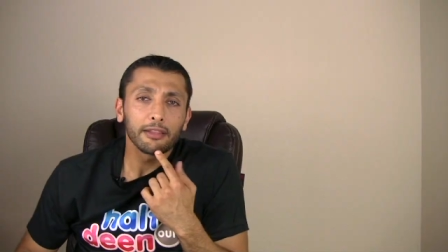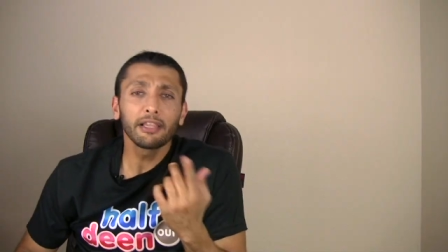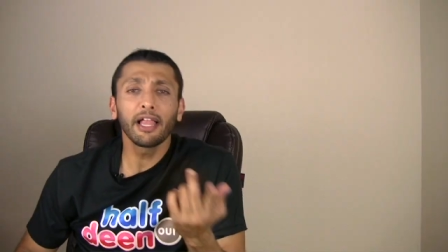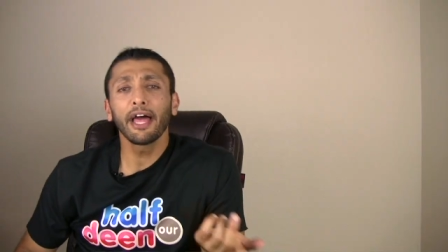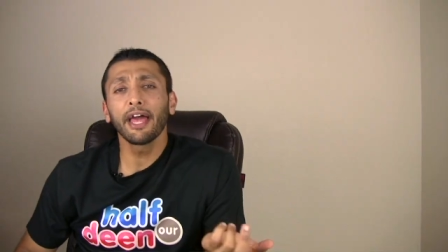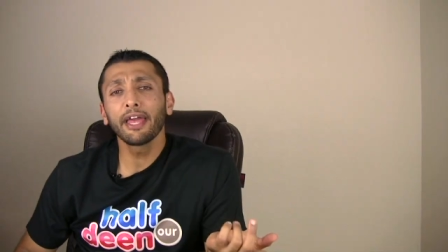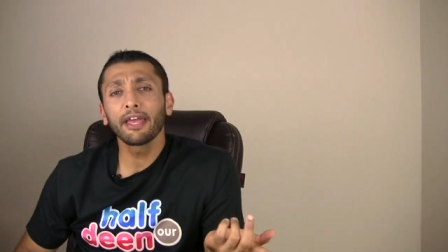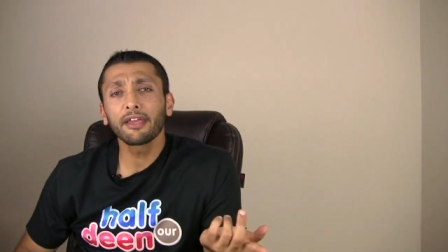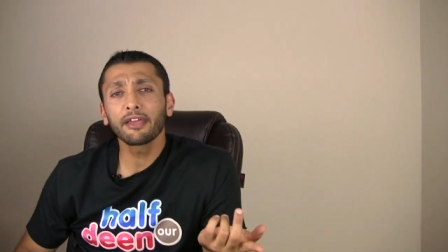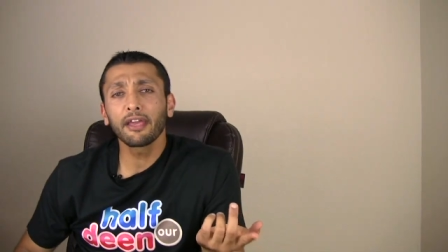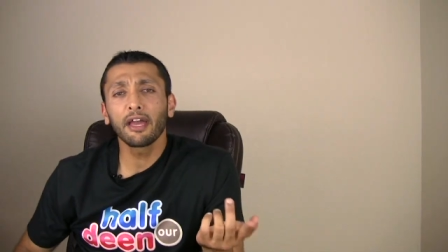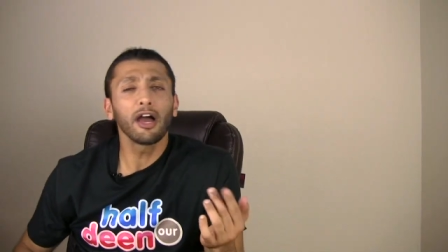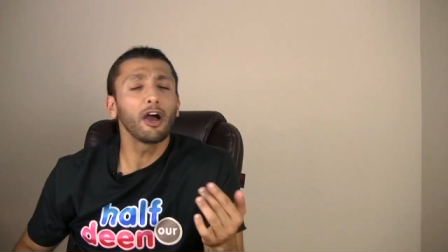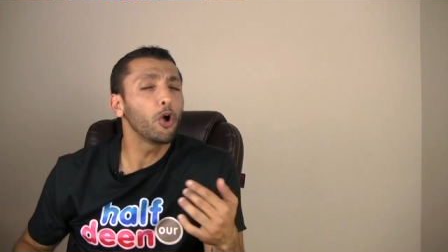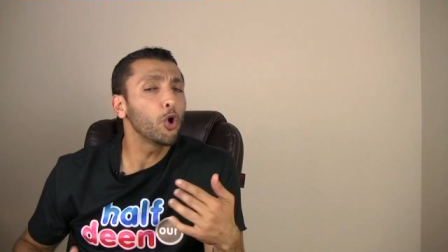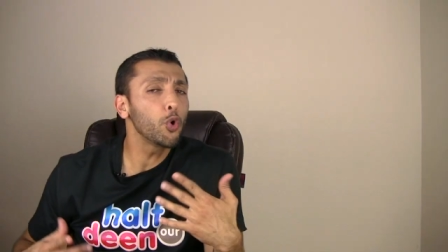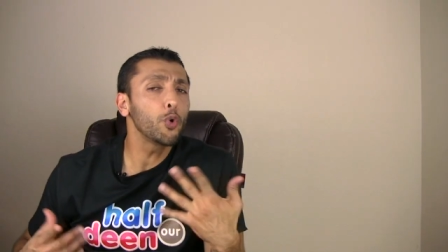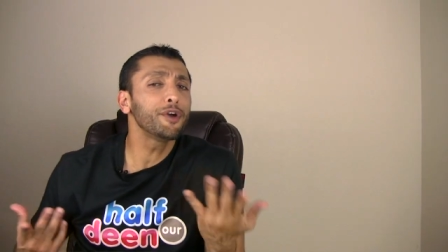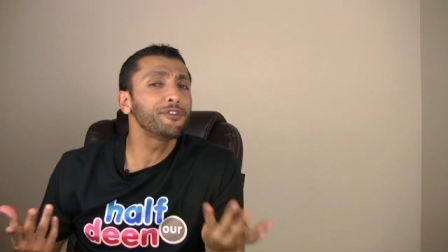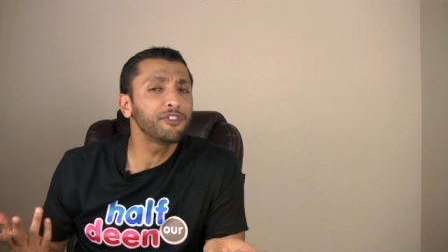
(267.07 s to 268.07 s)
Like,
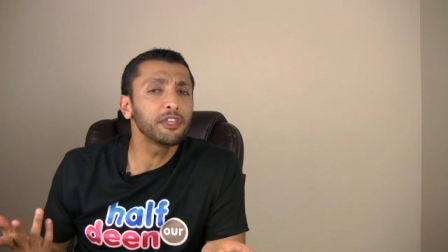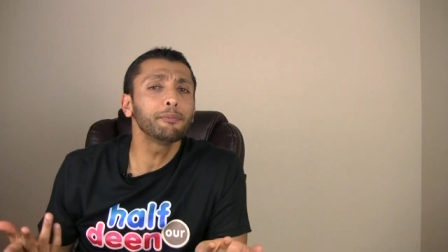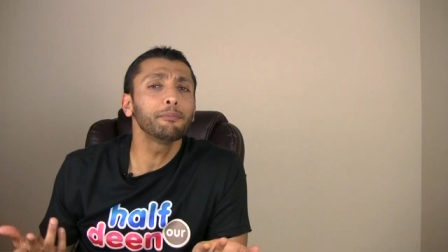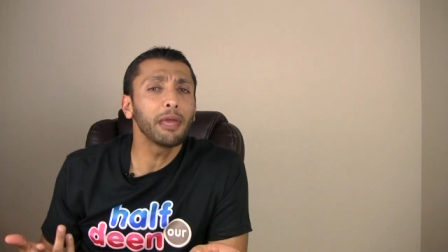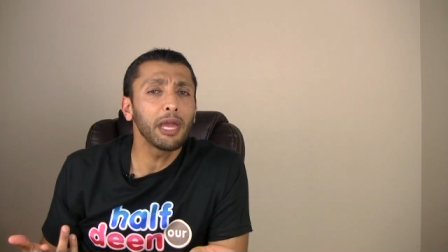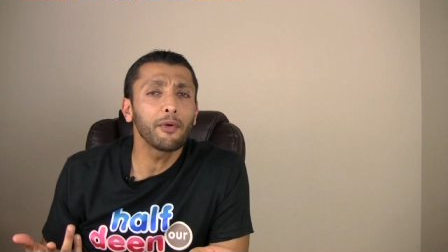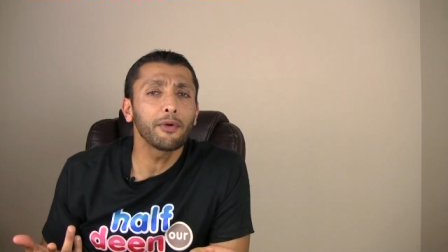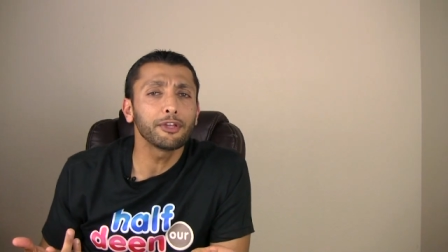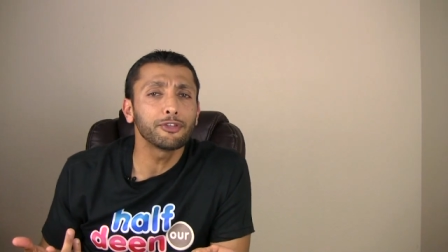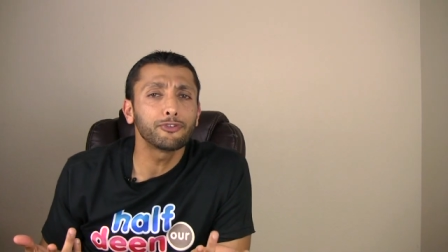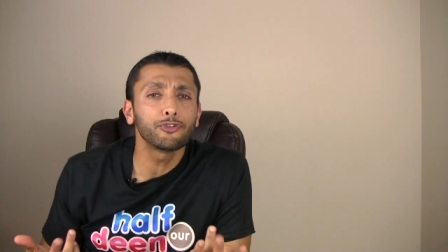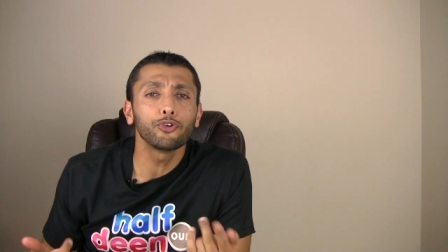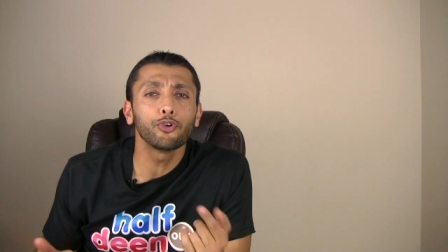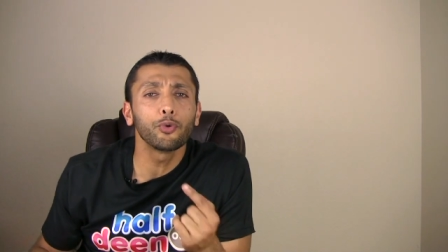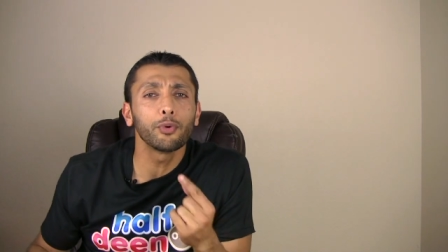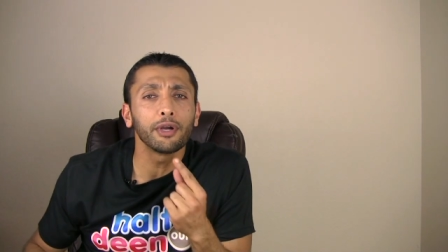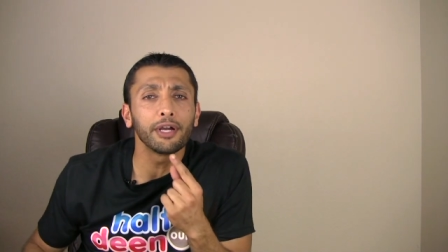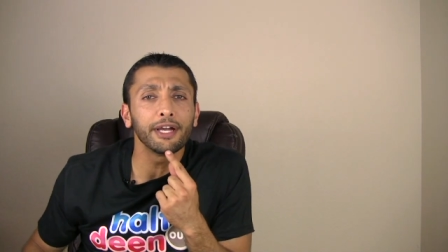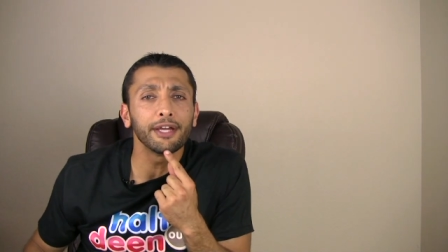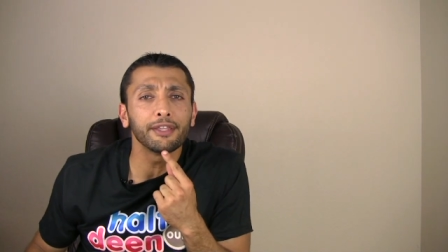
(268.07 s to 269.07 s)
who is he married
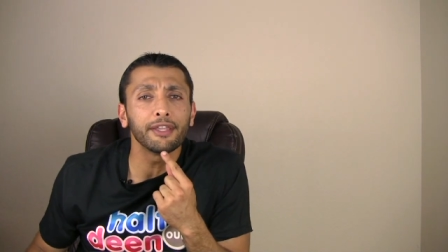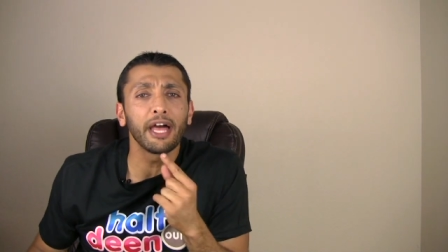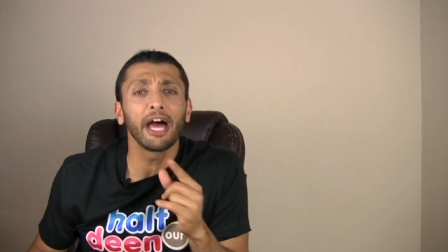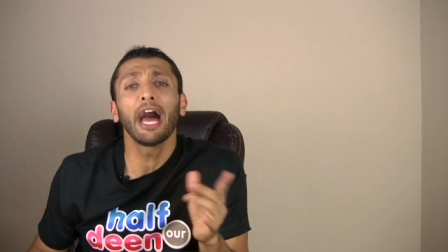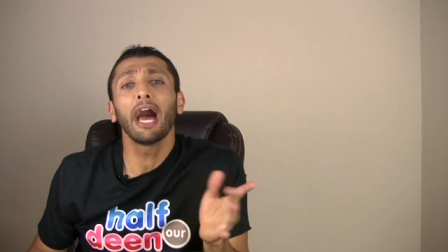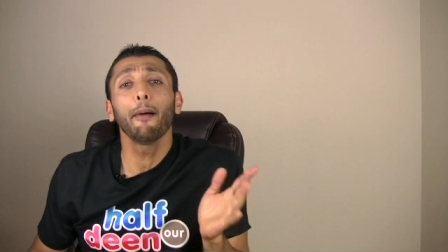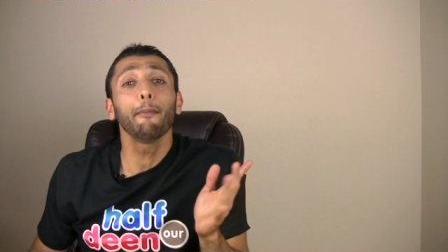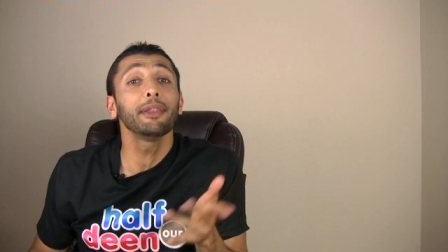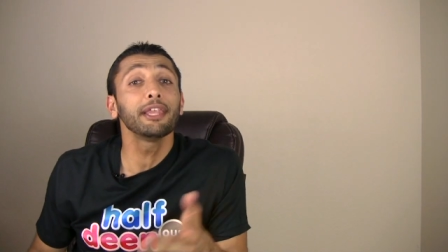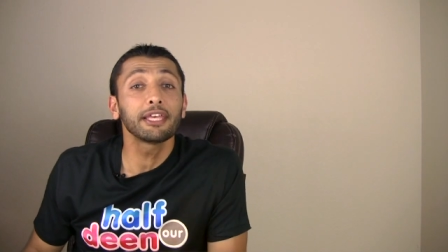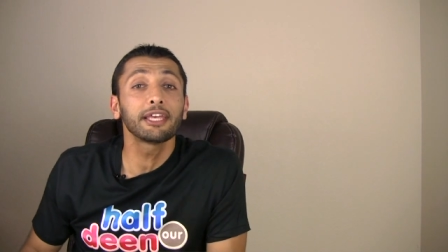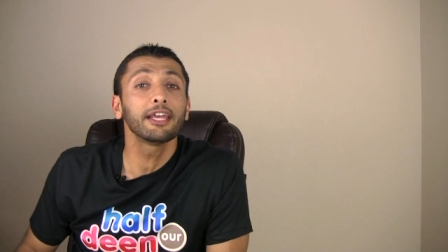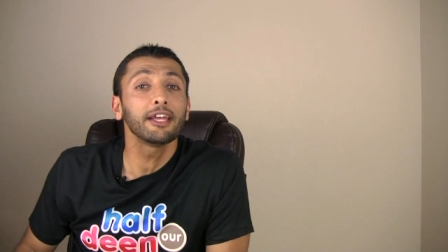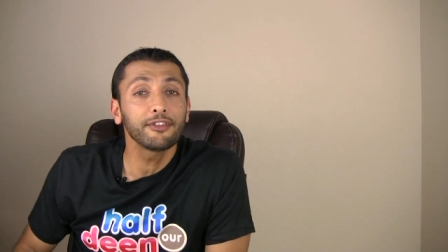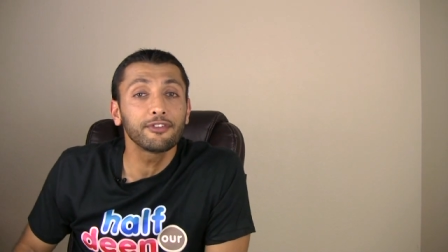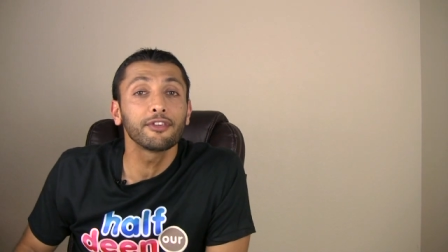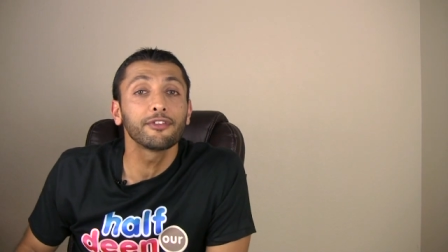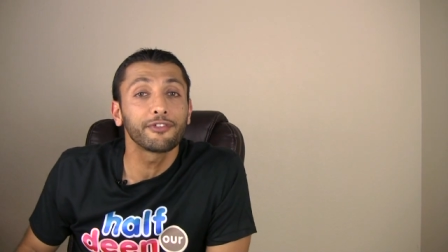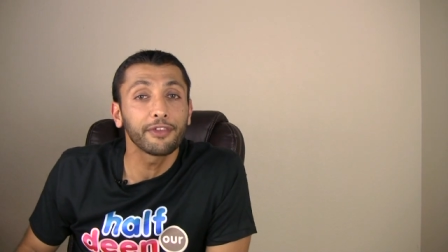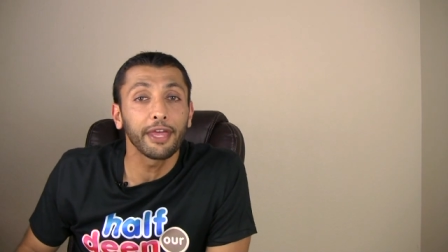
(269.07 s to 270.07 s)
to and how many
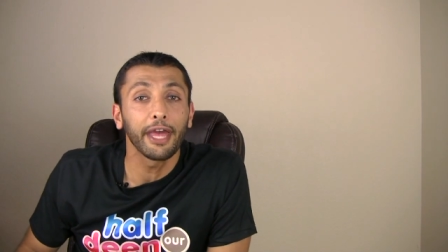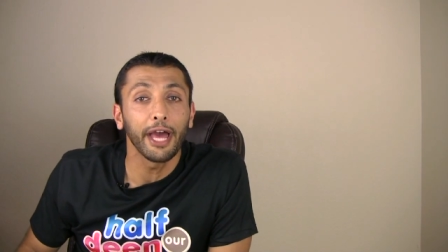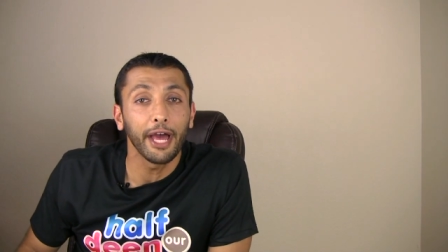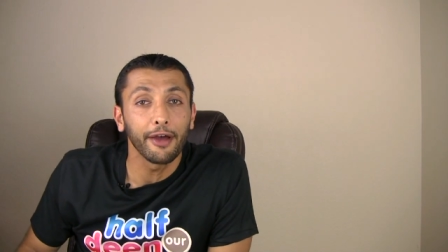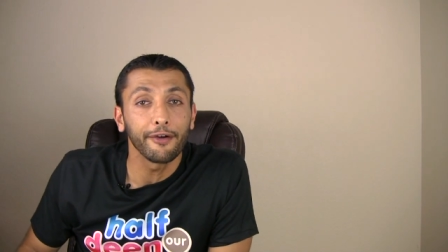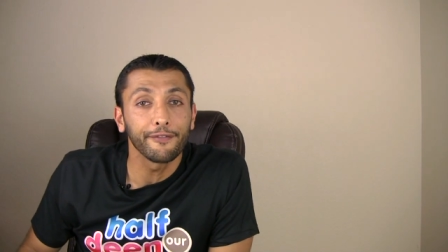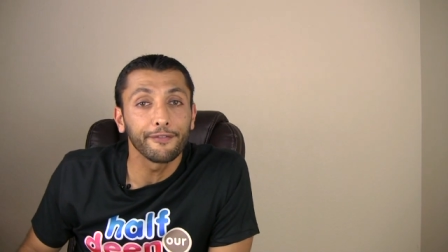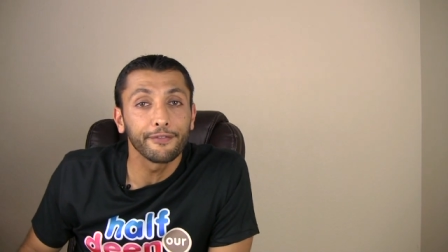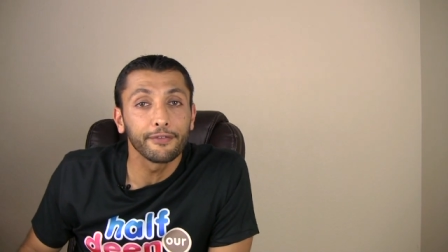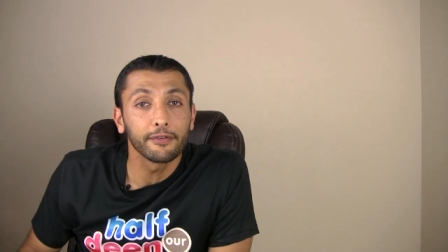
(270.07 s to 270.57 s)
kids does he have?